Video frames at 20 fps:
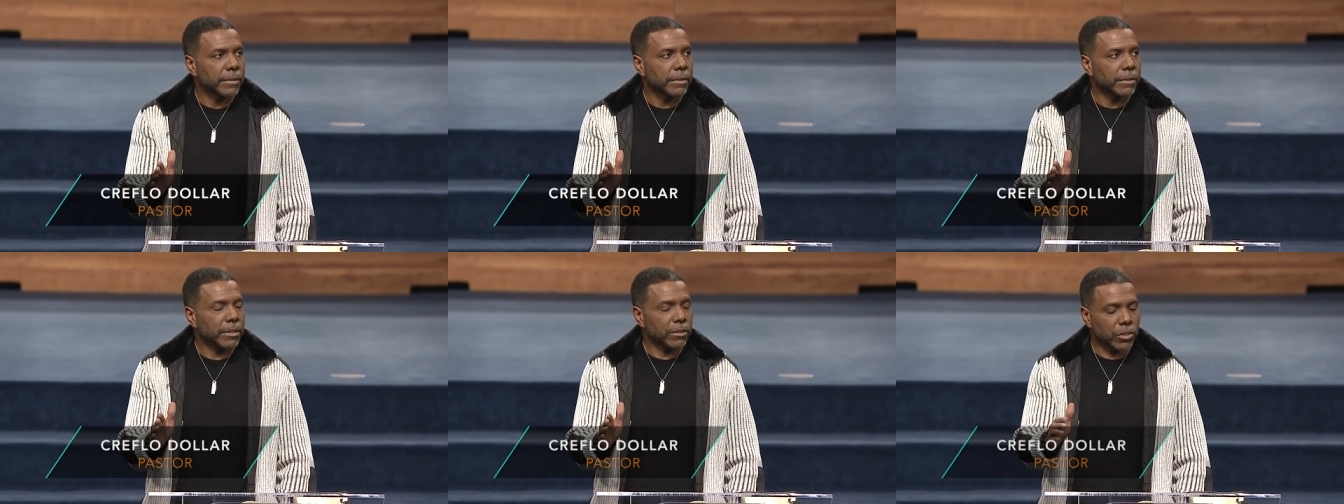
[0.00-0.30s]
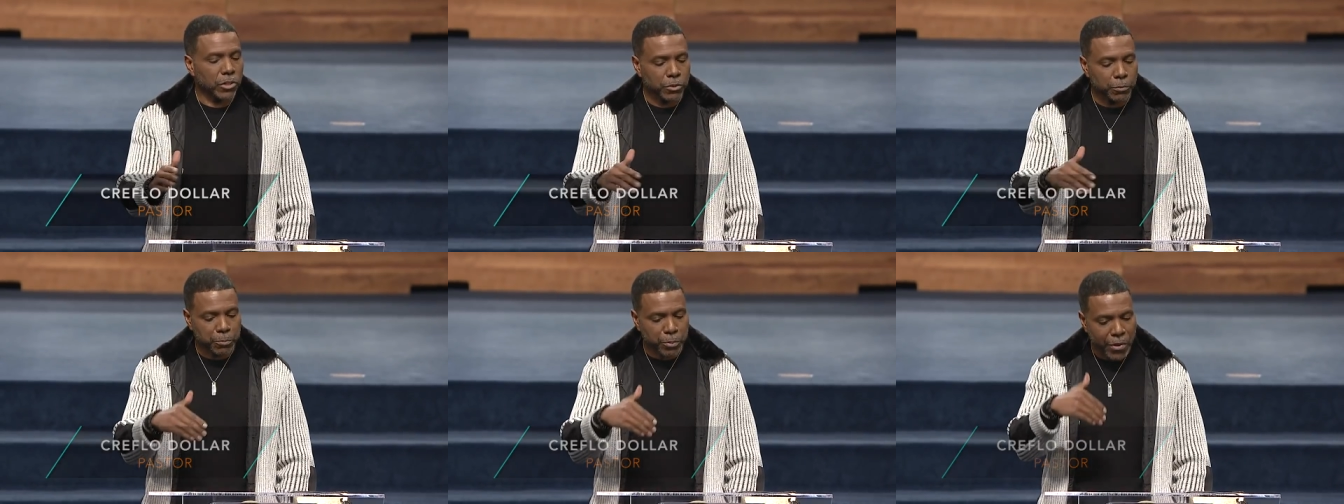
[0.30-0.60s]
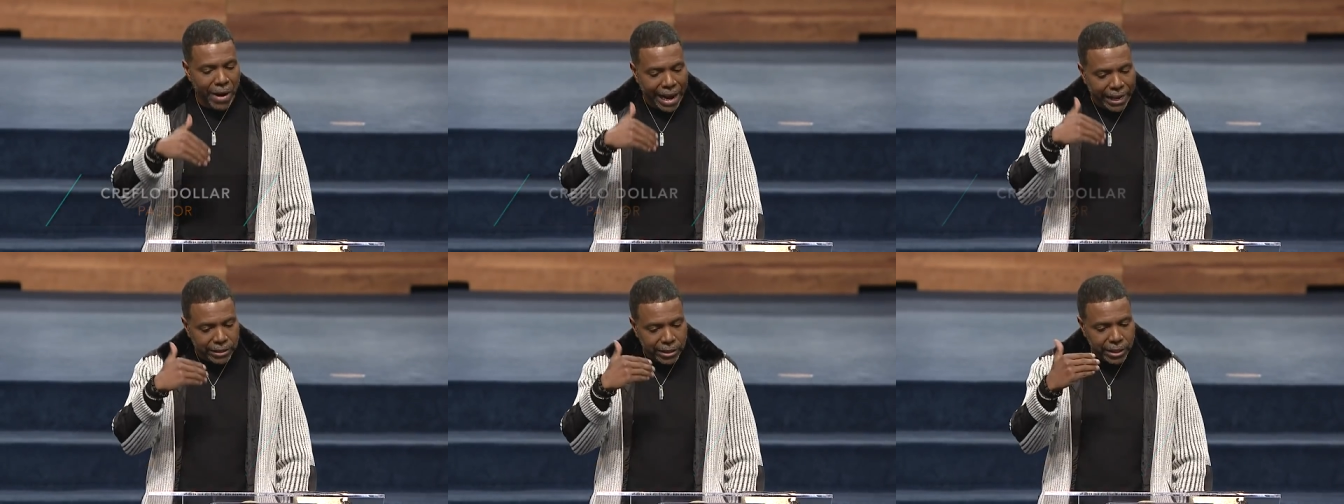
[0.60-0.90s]
This is
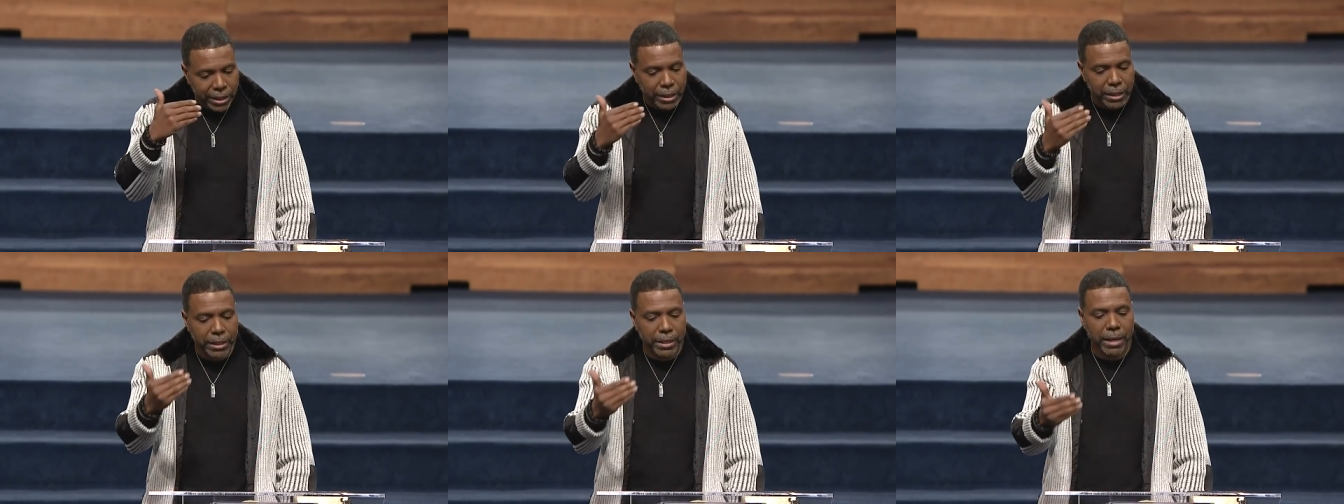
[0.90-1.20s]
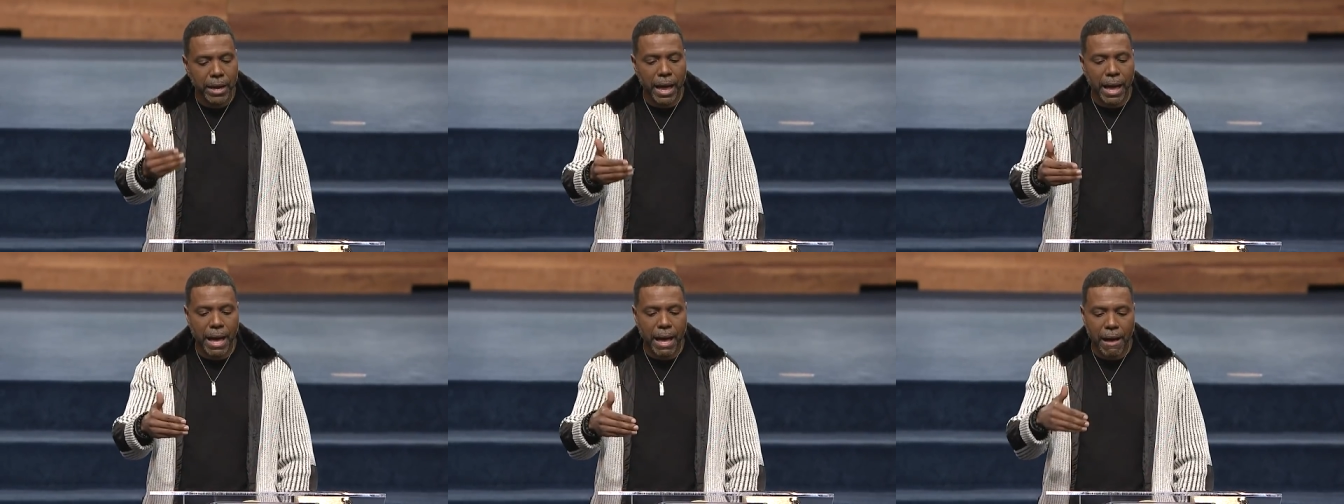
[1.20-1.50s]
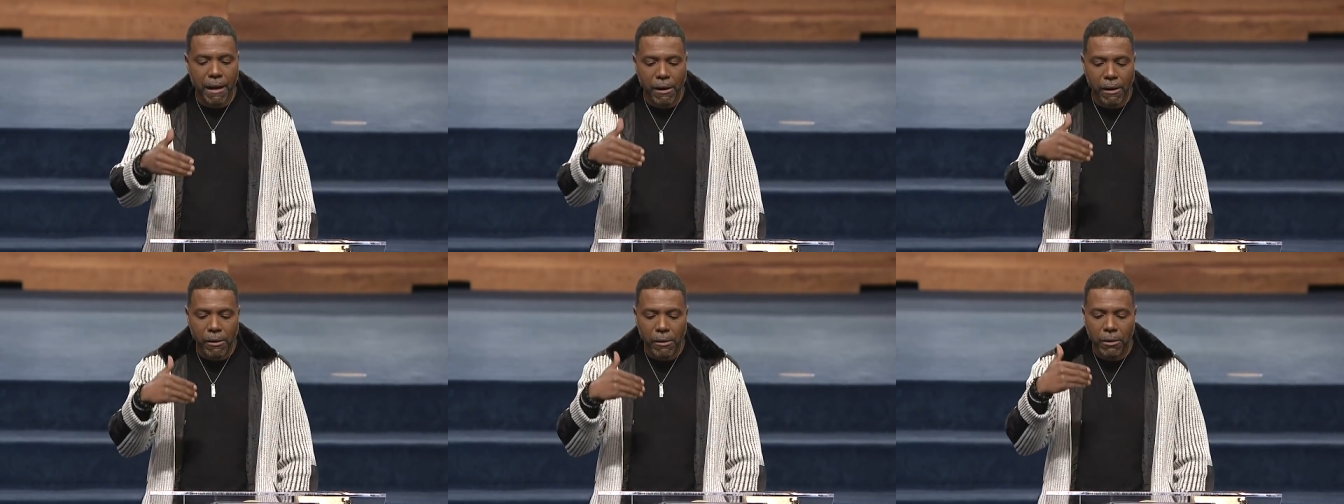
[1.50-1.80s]
practically
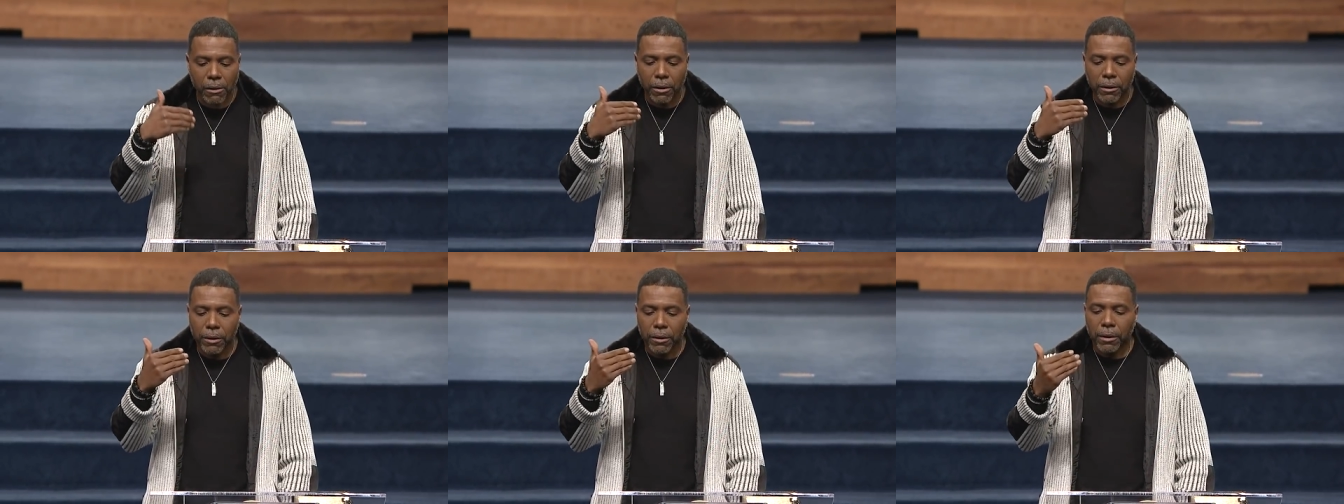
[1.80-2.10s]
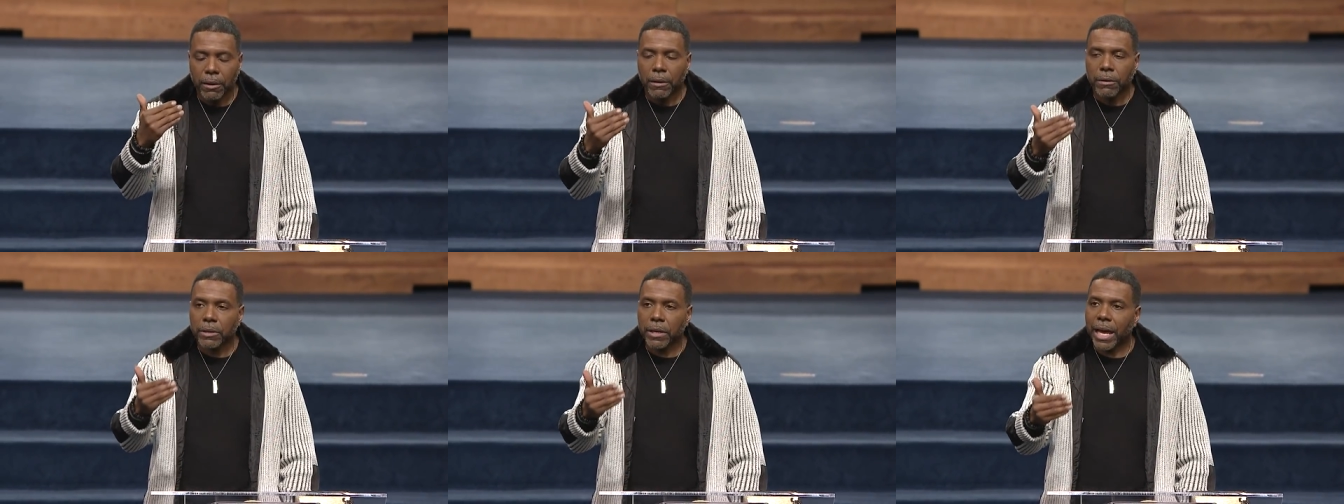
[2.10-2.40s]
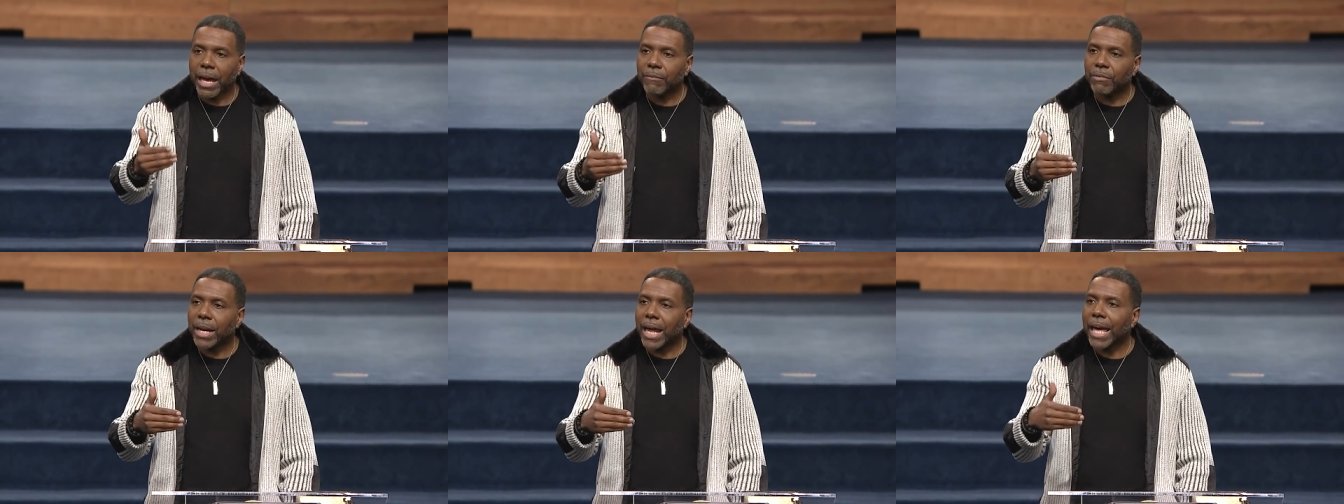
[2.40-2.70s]
how to
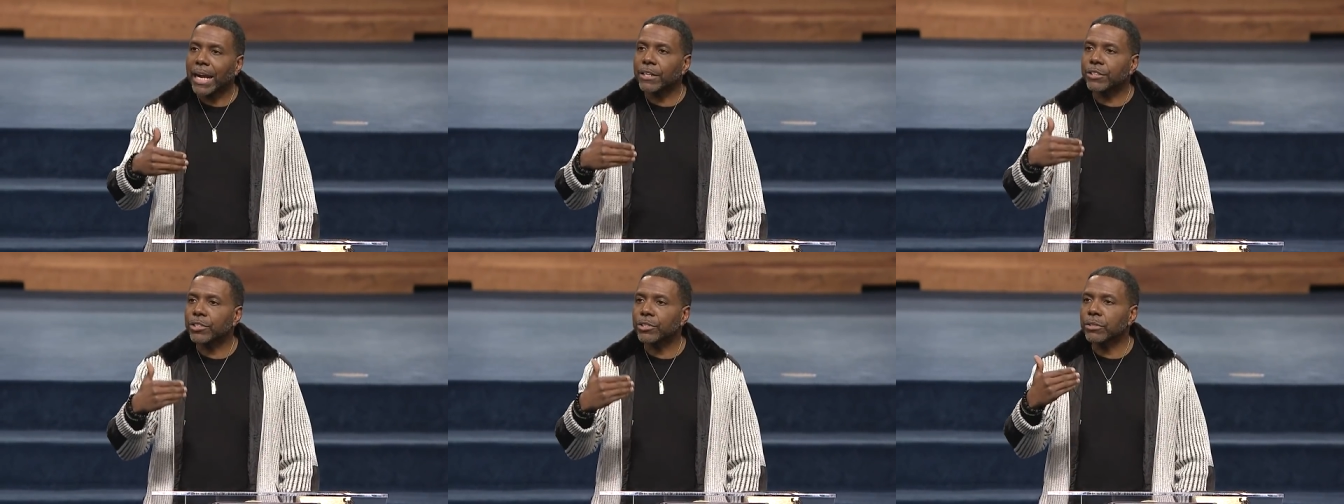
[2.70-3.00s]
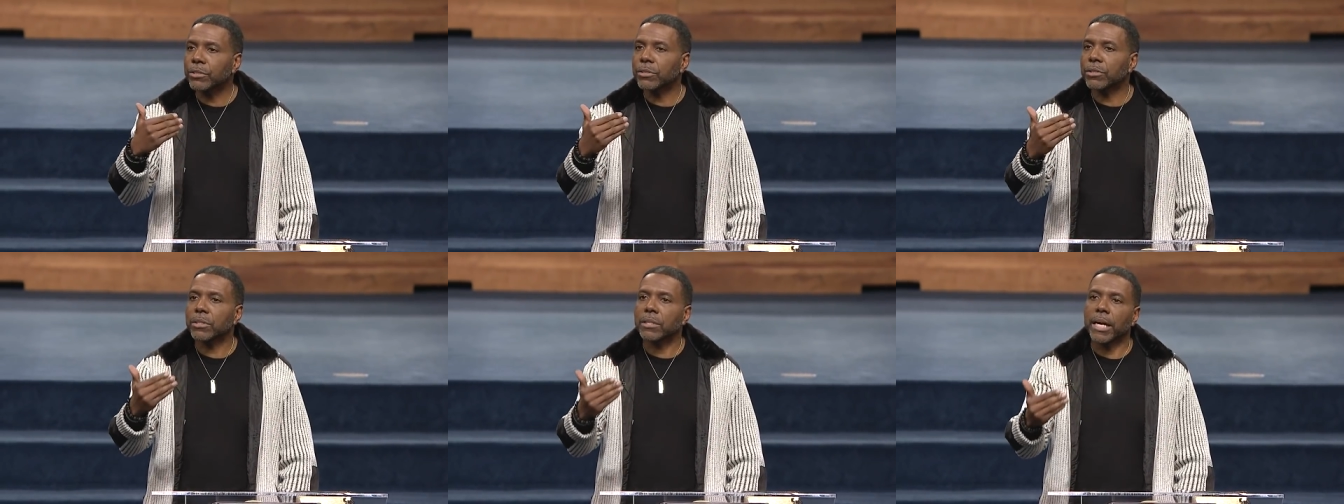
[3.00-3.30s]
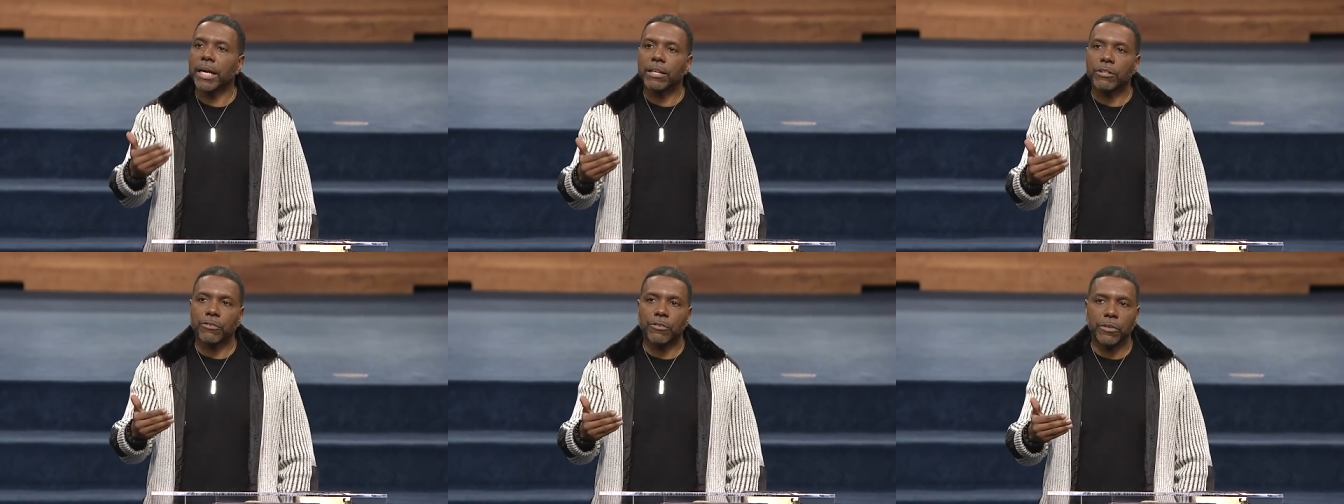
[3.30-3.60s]
have an attitude of
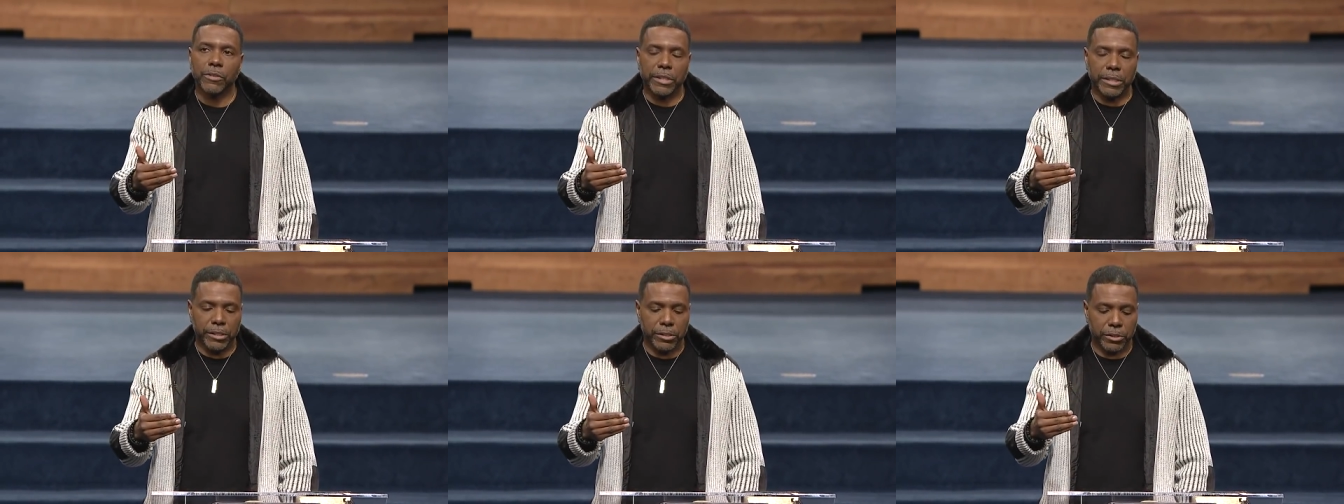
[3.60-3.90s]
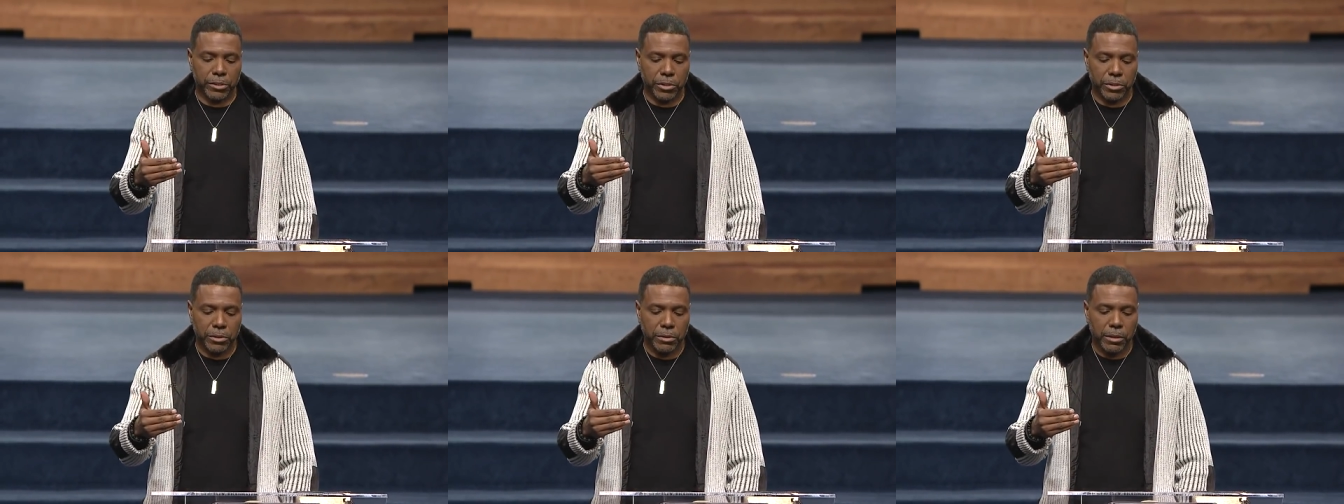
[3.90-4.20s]
thankfulness.